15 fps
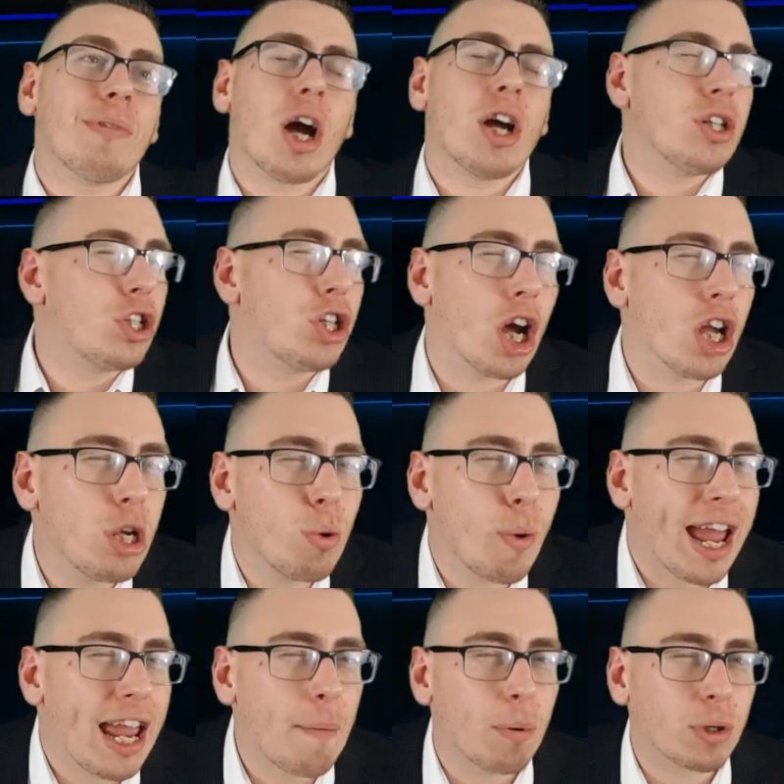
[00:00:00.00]
Are
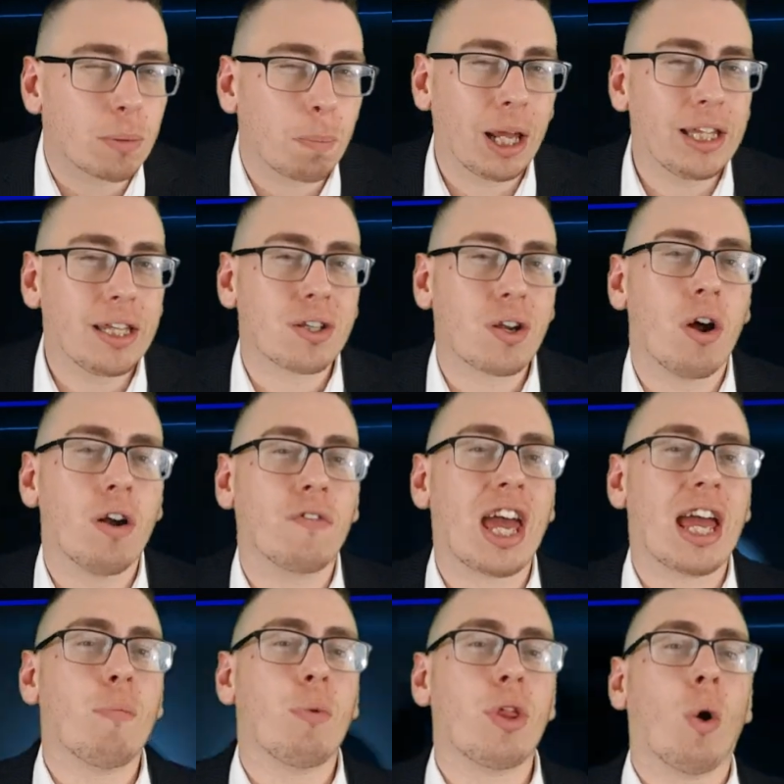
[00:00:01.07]
you able to play this kind of
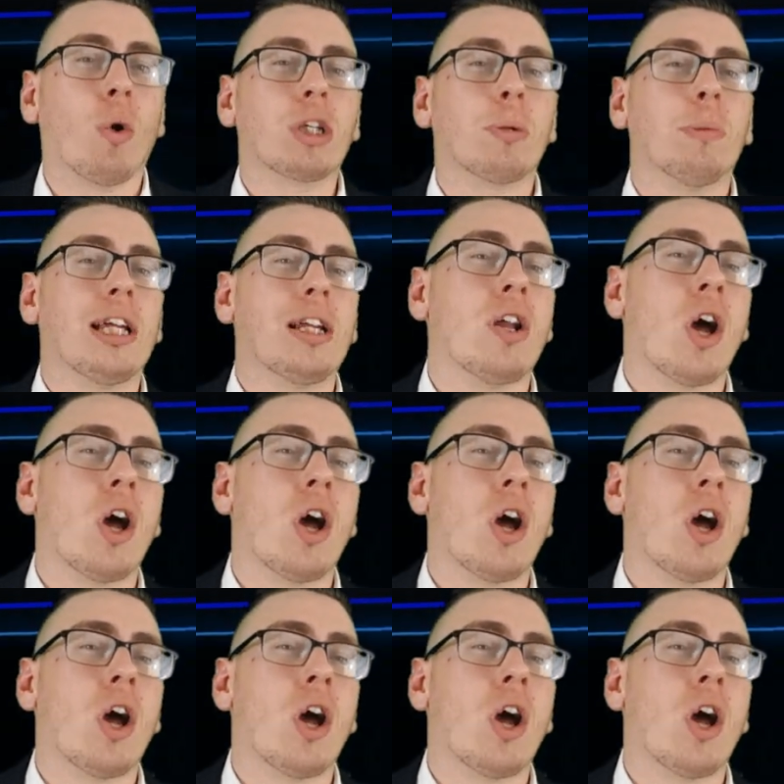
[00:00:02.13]
game with ultimately